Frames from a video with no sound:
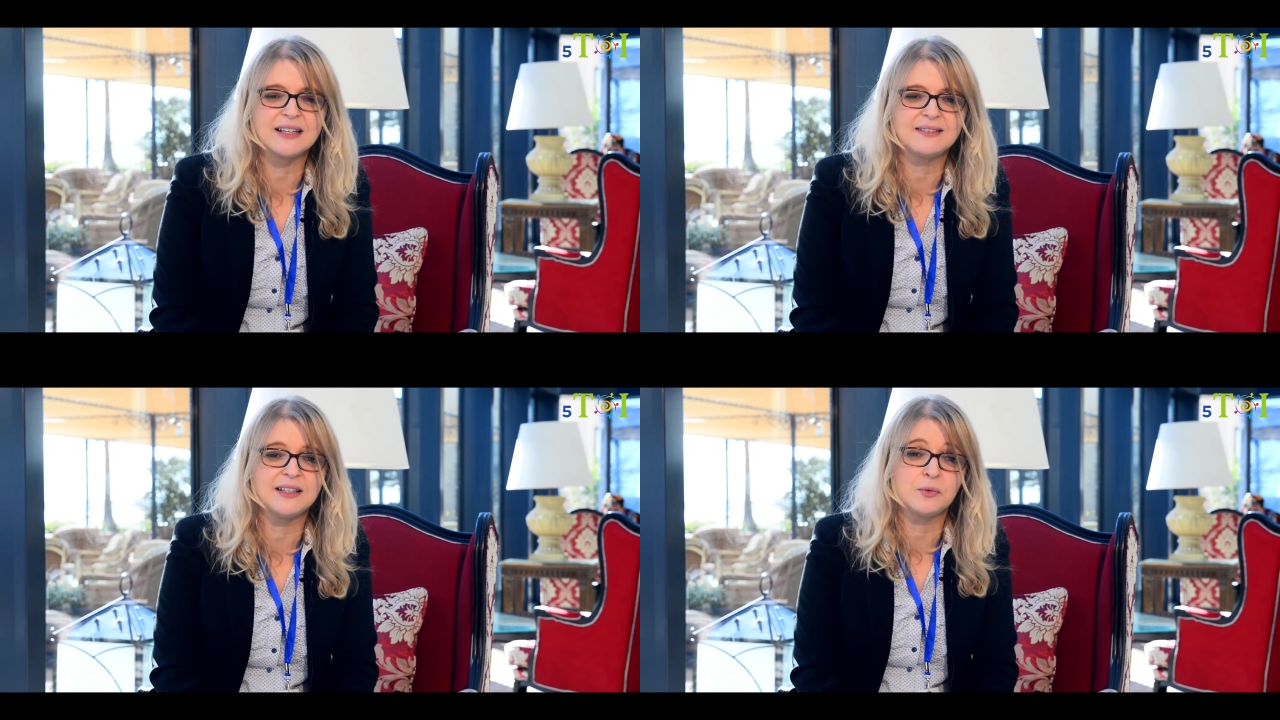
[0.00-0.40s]

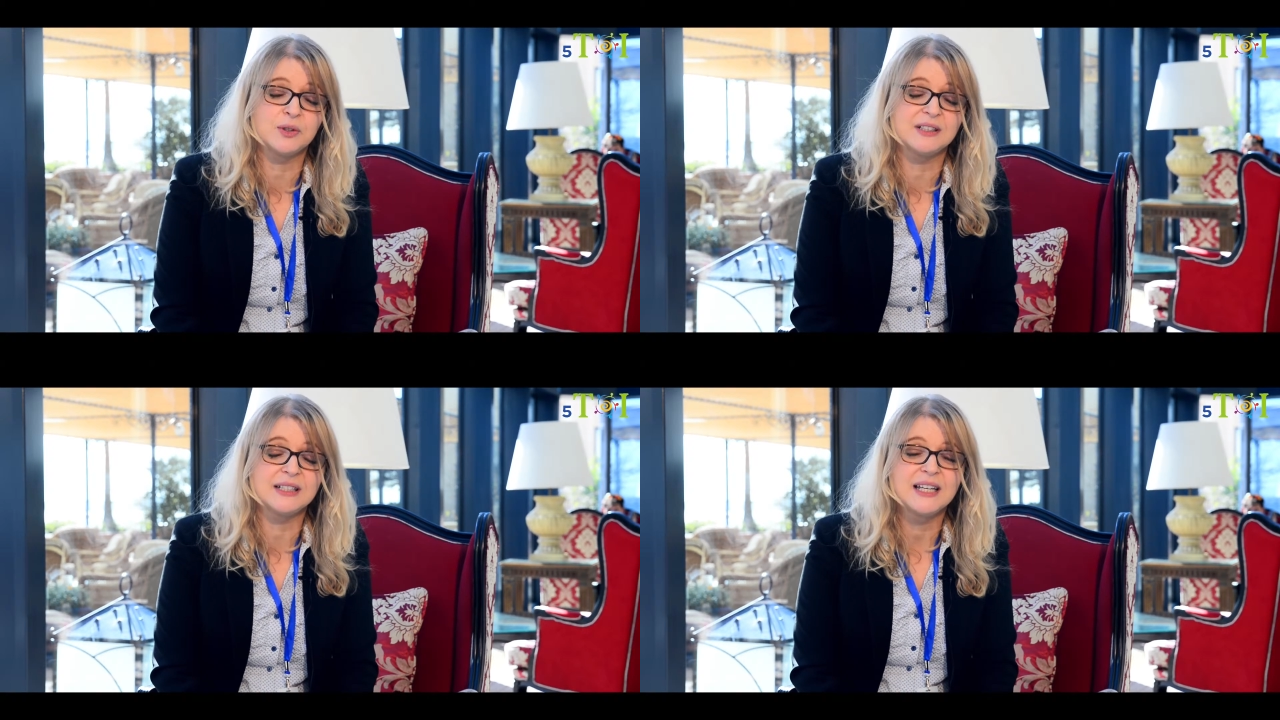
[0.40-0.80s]
that they
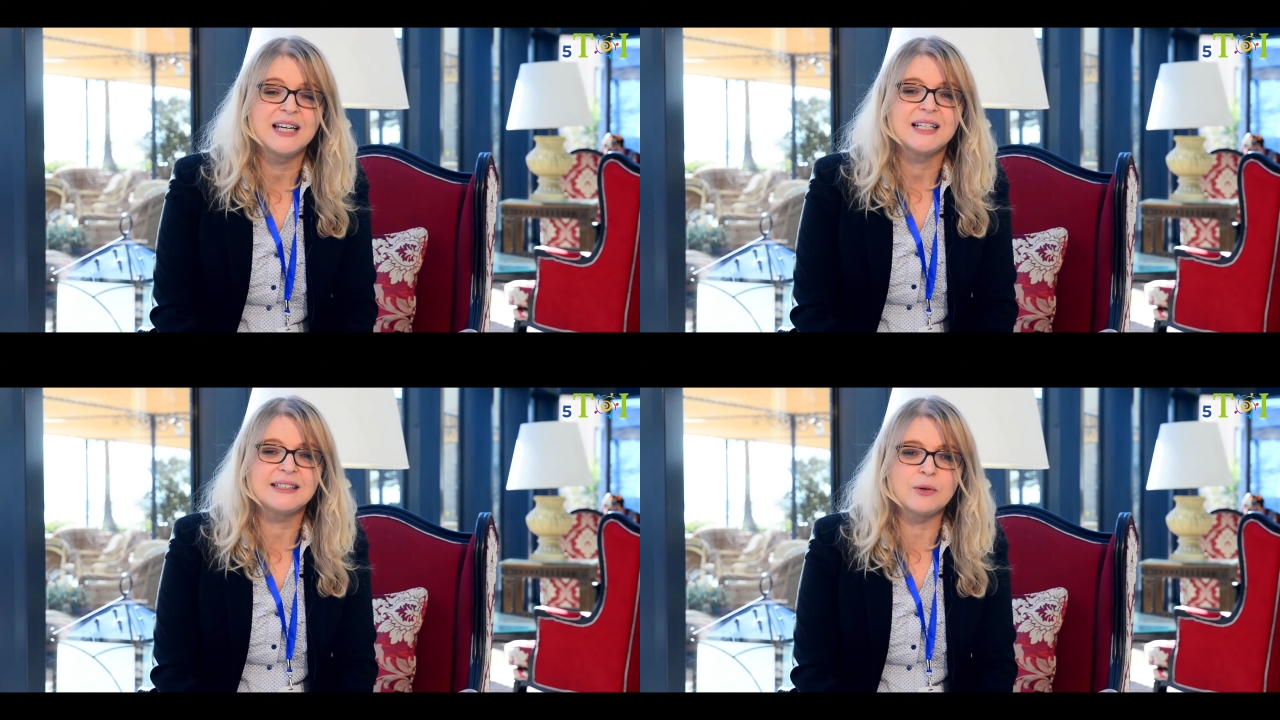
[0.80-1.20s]
will,
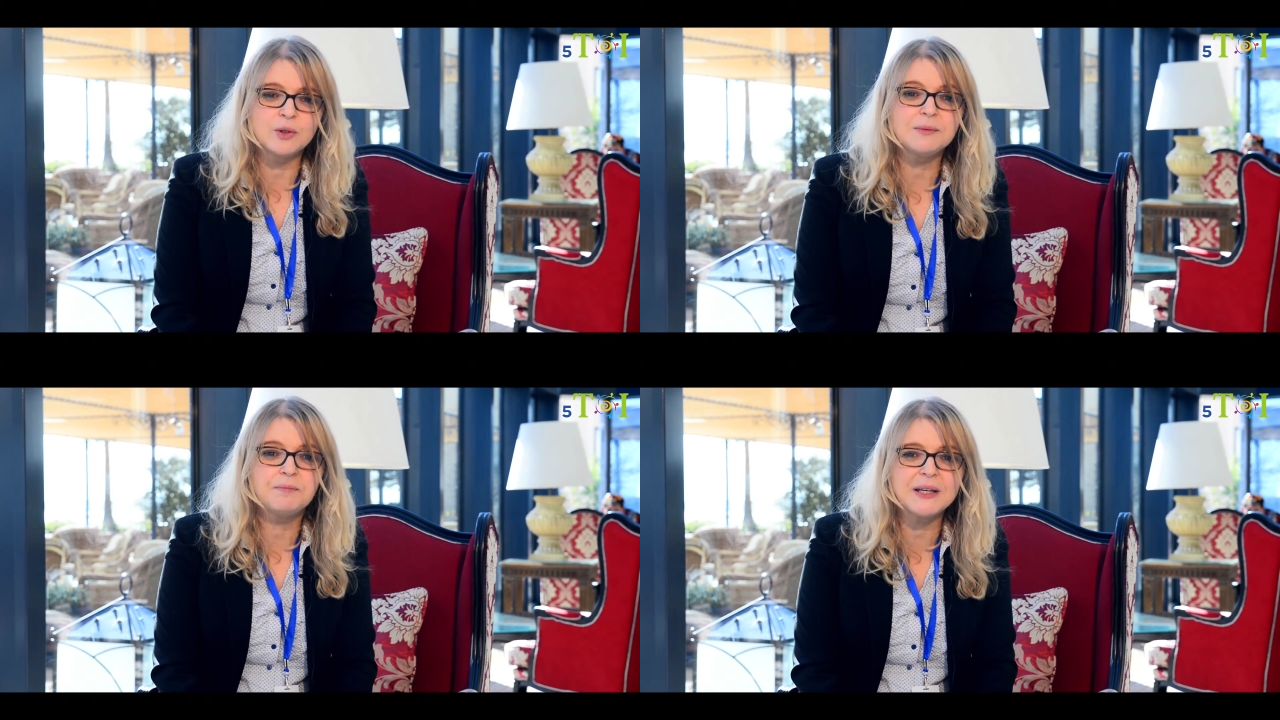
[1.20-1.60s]
they
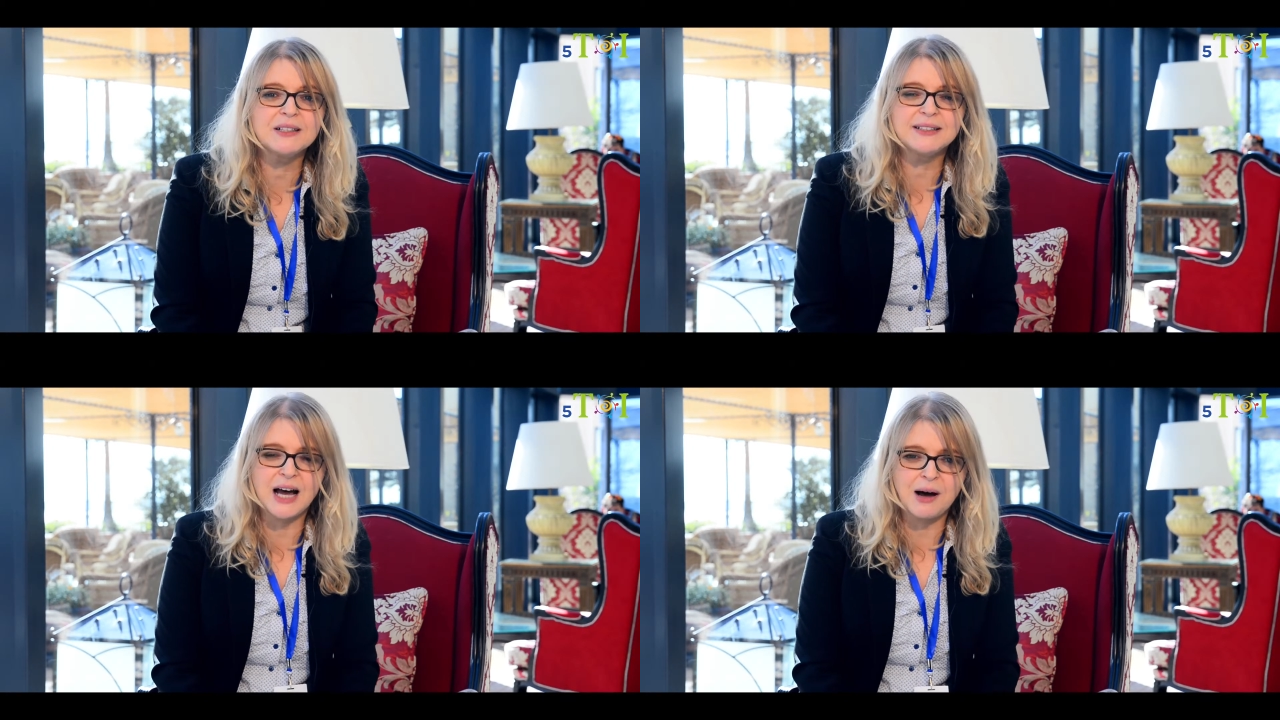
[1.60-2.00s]
will
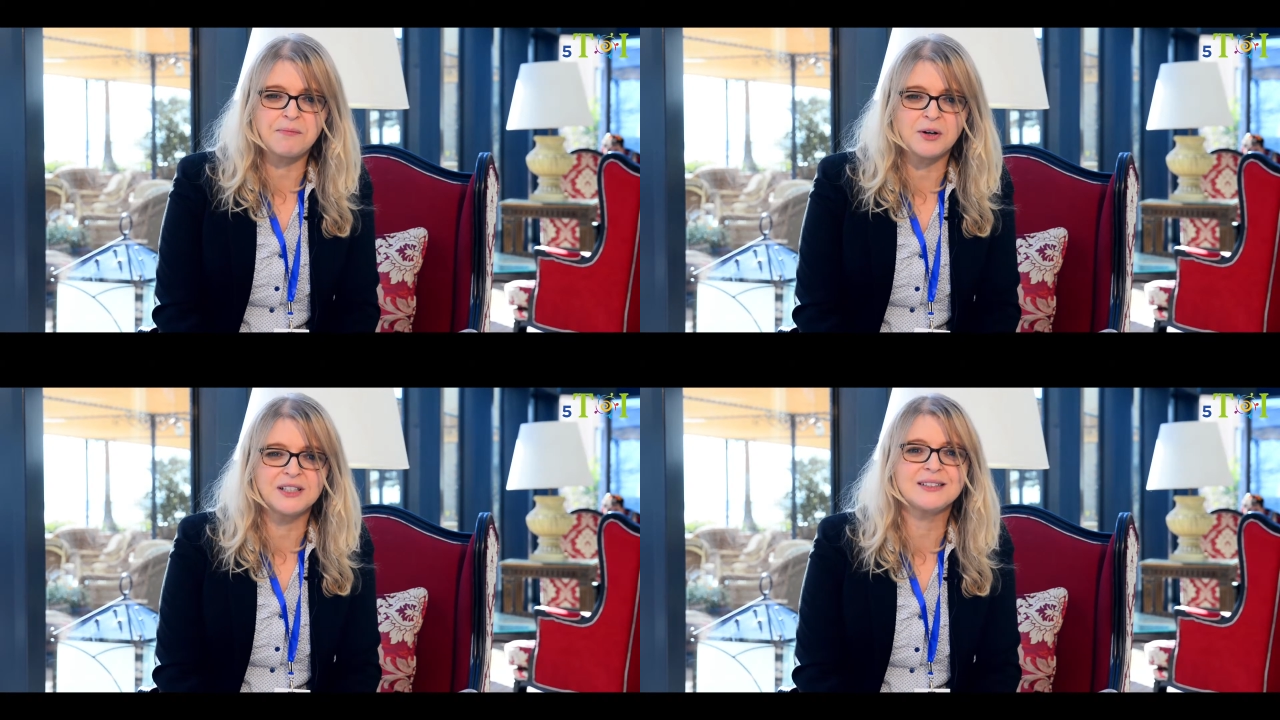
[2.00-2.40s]
build
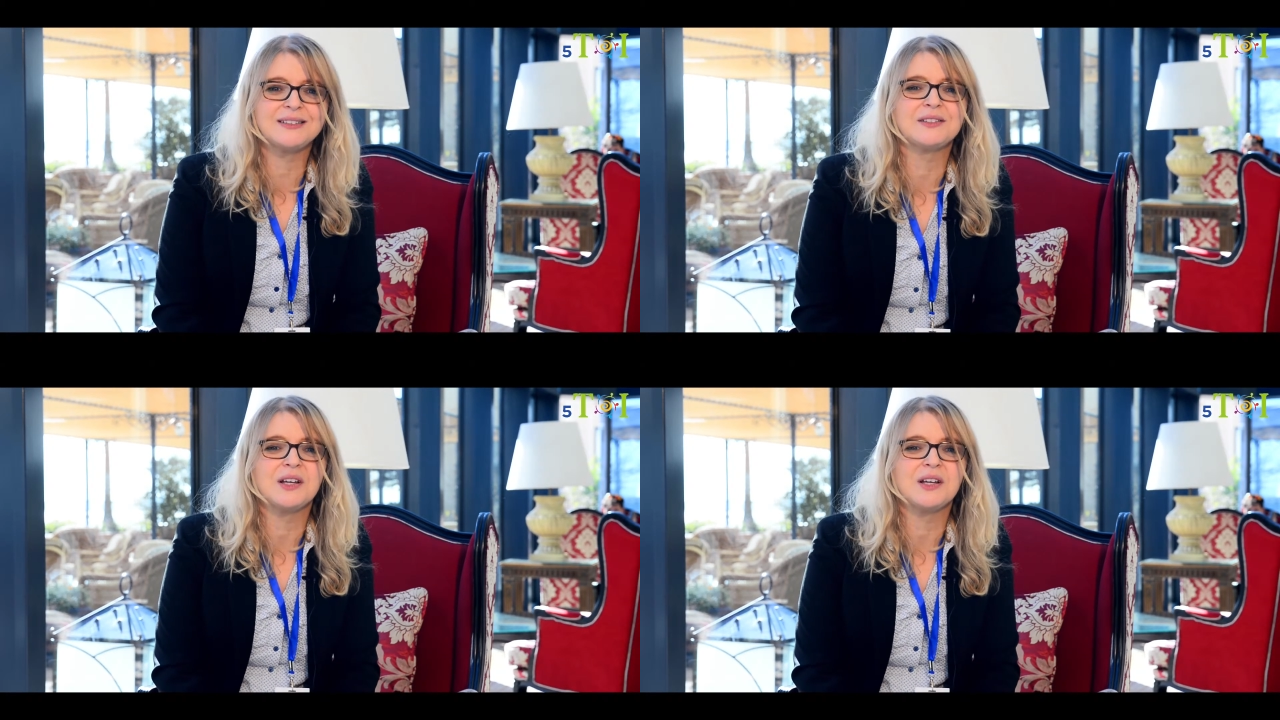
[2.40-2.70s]
up on it,